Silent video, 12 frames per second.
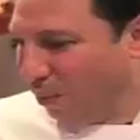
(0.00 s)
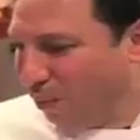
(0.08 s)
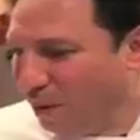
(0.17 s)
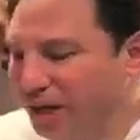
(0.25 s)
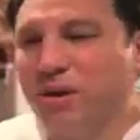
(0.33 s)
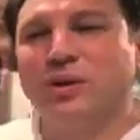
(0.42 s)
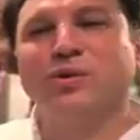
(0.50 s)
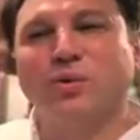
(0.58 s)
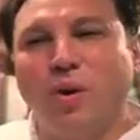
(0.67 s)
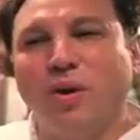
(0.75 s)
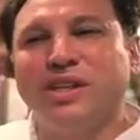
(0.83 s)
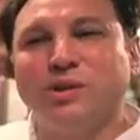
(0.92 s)
We use
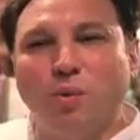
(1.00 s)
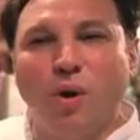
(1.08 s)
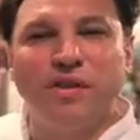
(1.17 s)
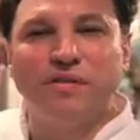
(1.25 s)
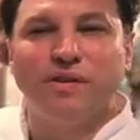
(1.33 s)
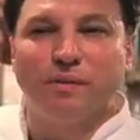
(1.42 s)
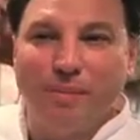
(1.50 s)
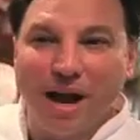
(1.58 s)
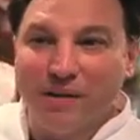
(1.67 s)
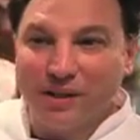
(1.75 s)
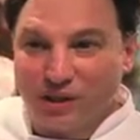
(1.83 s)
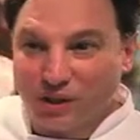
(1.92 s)
all these wonderful
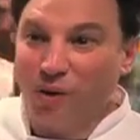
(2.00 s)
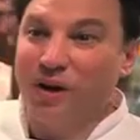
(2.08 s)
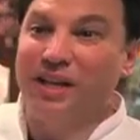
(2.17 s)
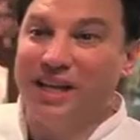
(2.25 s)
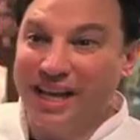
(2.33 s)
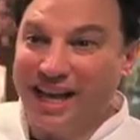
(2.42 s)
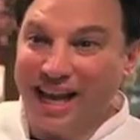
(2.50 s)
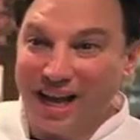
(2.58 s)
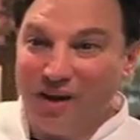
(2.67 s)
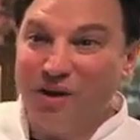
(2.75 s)
berries during the year.